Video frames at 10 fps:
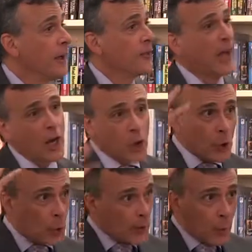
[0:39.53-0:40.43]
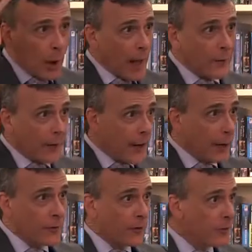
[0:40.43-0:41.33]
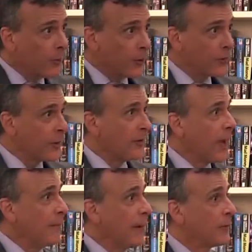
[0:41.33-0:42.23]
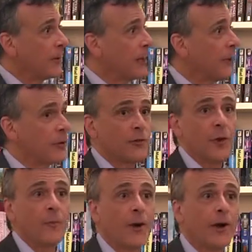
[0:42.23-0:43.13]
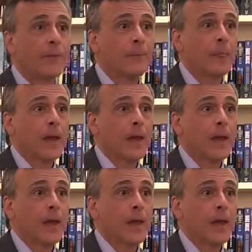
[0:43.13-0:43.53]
He's got curly wild hair that's most of the time out to here somewhere.